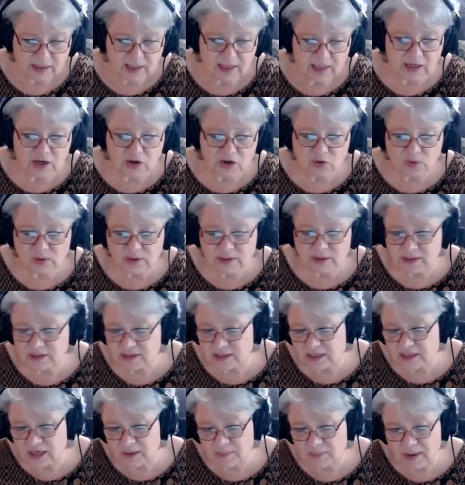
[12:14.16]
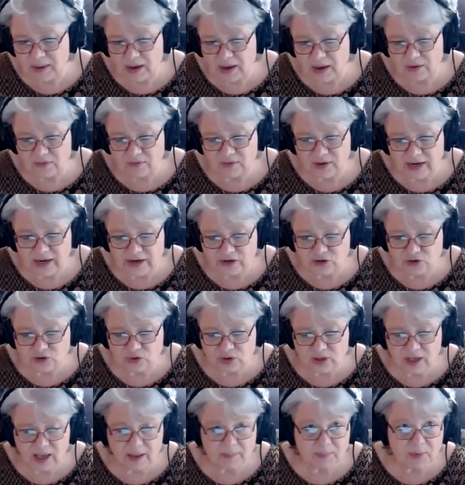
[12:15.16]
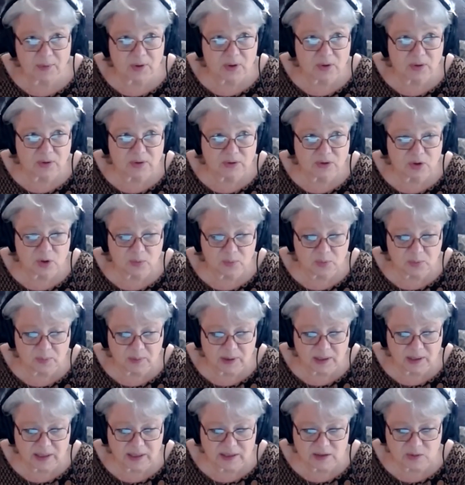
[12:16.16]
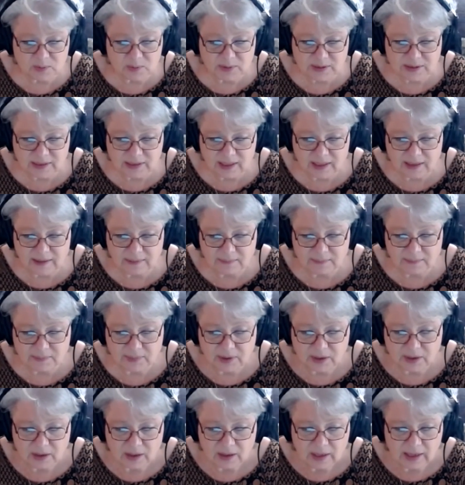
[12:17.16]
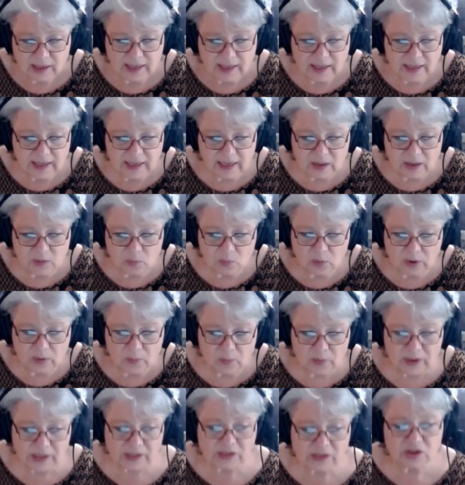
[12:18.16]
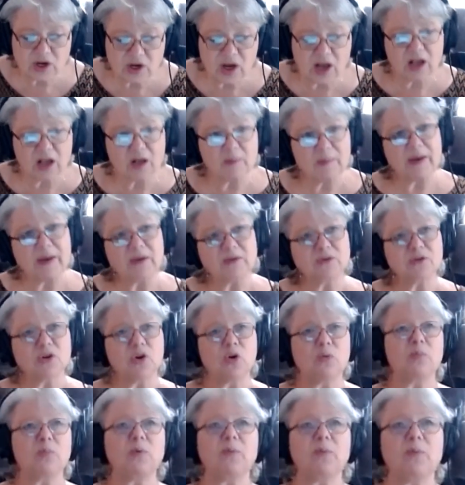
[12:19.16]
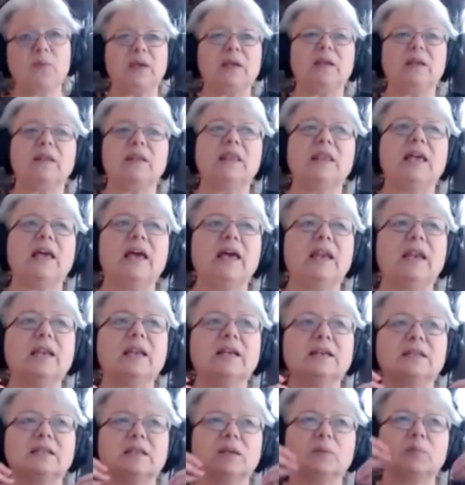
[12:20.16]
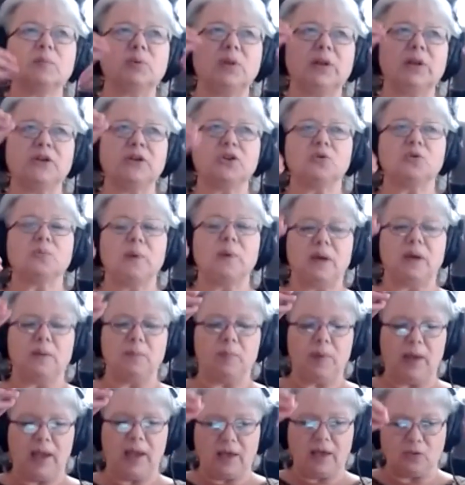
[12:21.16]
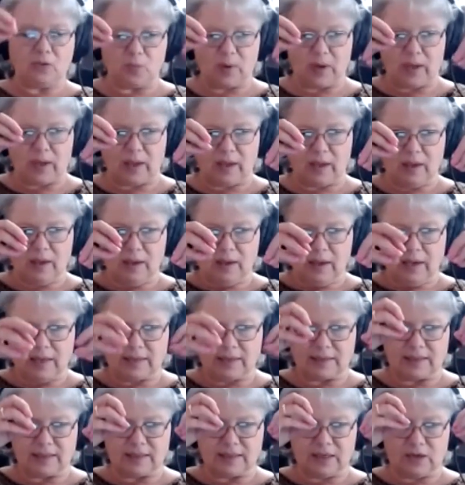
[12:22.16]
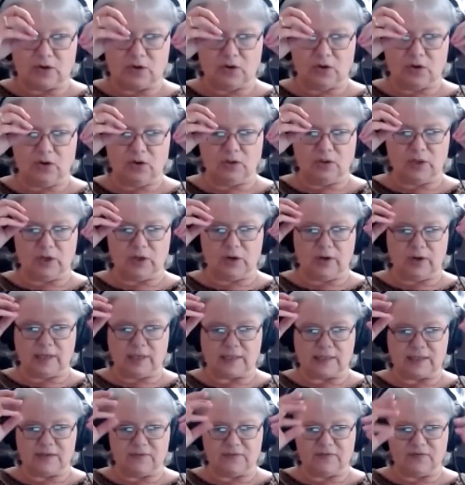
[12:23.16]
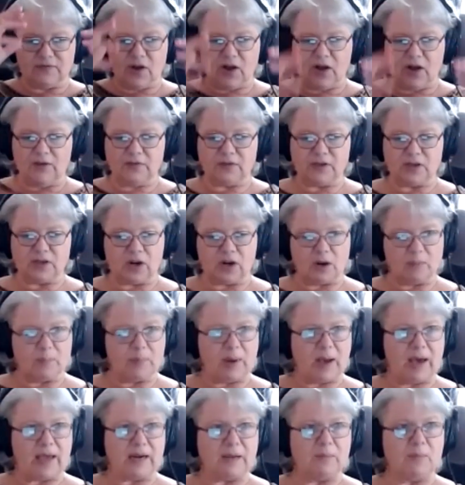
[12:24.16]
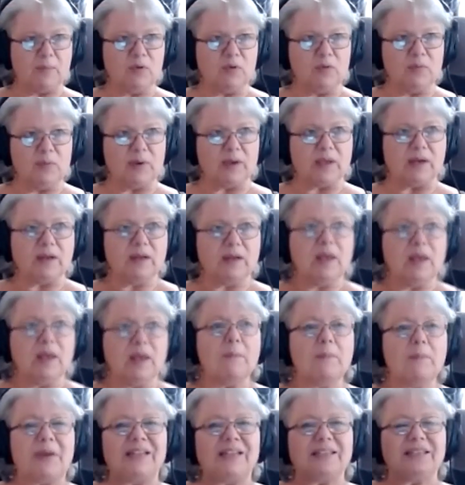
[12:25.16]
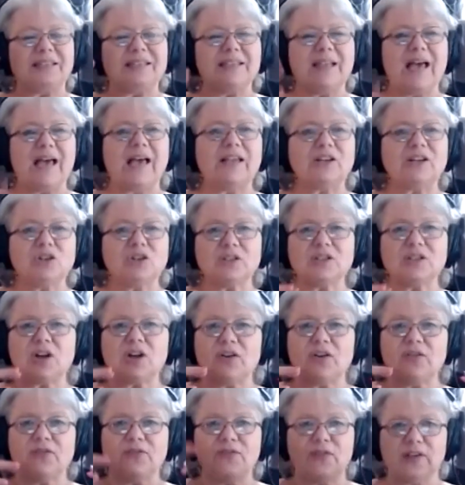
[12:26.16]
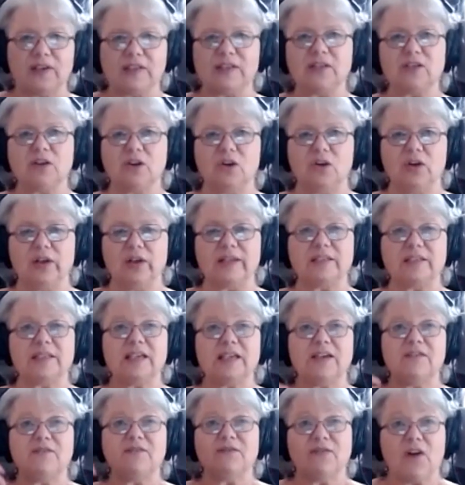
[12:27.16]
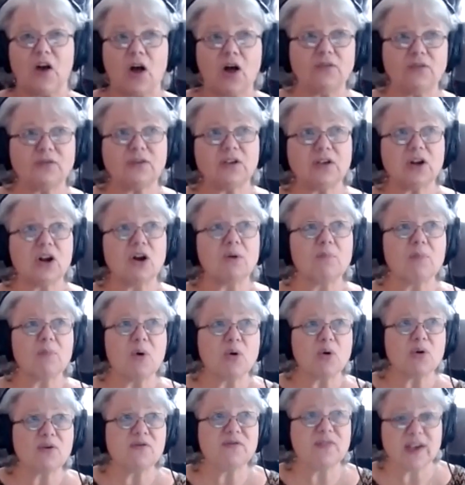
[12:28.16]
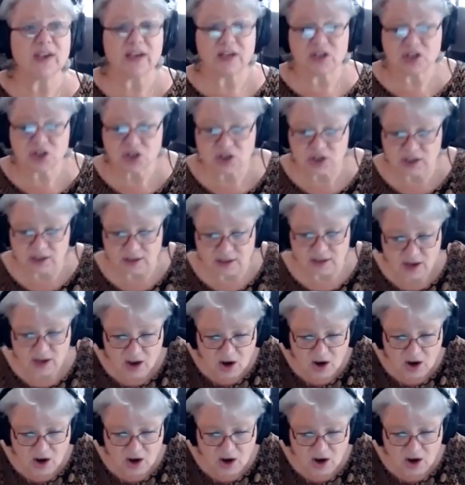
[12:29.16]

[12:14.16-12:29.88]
It increases the amount of natural chemical dopamine, as we said. And when we talk about dopamine, that is the pleasure-pain pathway. As I said earlier, it's involved in our body movement, but it's not just our physical, it's involved in our motivation